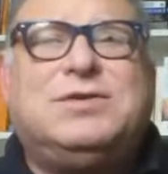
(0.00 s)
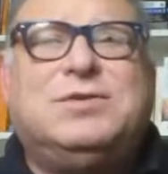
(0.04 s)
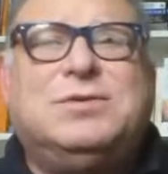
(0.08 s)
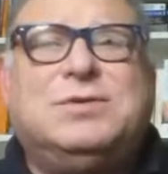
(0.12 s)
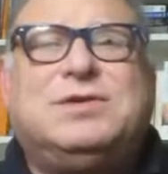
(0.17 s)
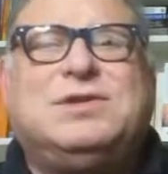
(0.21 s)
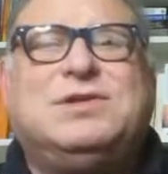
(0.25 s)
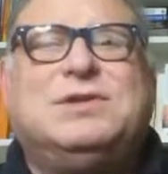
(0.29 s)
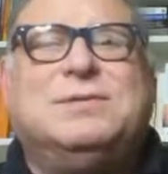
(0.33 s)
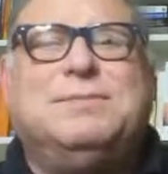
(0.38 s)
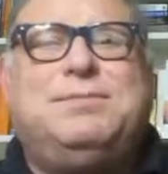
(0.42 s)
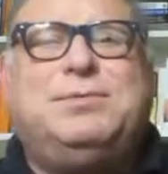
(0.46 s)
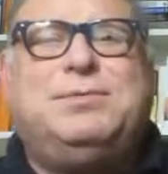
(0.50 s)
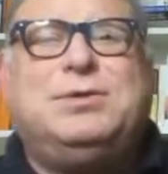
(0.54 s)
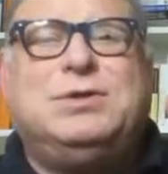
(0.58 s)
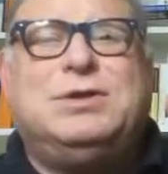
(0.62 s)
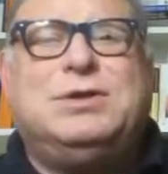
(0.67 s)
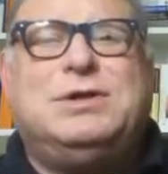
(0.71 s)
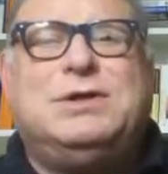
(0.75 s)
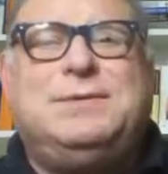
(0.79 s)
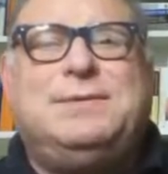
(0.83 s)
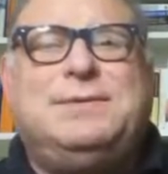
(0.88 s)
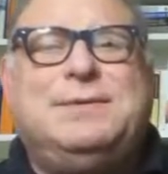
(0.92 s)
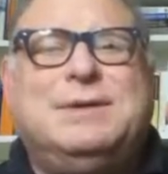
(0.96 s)
to his
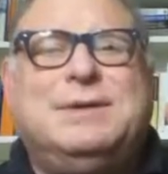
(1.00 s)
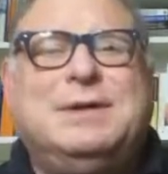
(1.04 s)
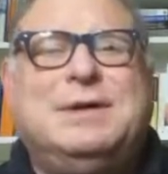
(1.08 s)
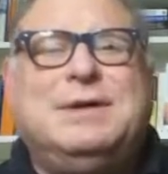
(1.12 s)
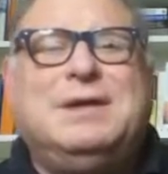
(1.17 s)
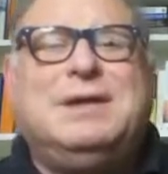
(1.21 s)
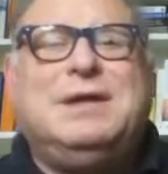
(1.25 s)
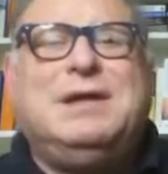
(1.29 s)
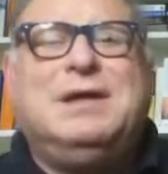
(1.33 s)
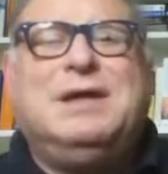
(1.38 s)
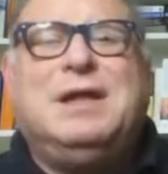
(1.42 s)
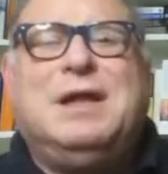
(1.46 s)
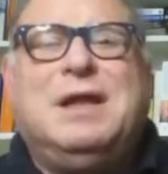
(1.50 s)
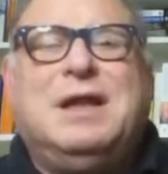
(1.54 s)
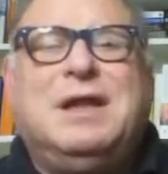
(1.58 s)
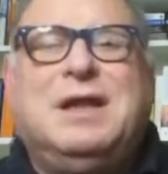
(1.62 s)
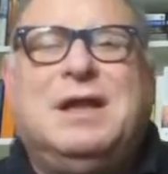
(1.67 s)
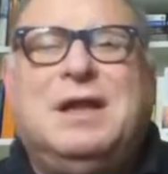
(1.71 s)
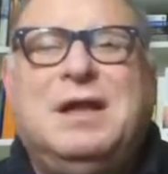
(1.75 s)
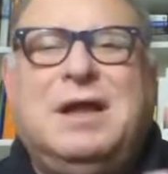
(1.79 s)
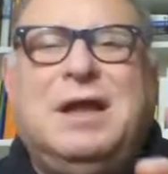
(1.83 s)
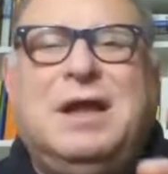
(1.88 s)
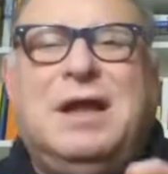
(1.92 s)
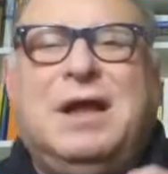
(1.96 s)
computer,
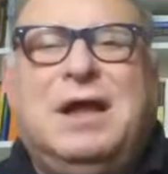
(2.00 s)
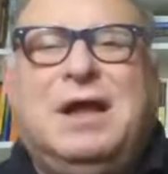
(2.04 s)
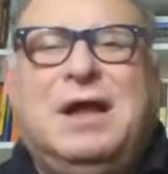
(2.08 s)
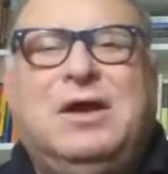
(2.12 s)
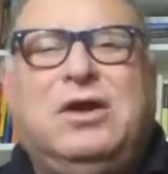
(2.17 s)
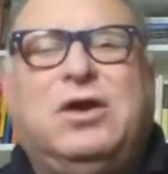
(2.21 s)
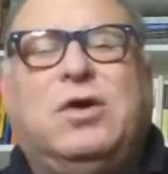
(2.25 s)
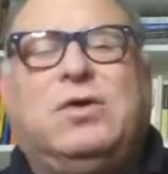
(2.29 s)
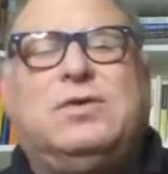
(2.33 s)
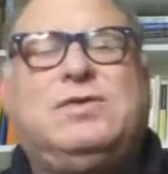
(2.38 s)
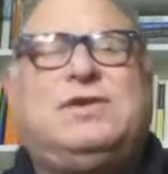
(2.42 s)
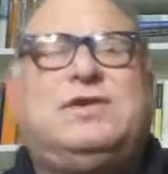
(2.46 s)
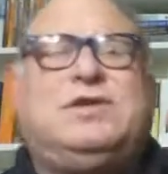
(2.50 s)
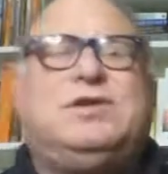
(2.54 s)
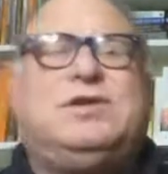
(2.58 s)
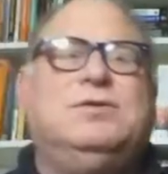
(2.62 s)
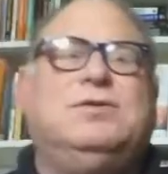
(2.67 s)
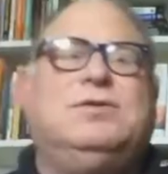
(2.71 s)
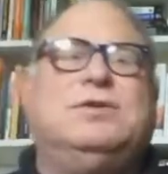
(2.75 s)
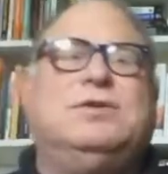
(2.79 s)
goes to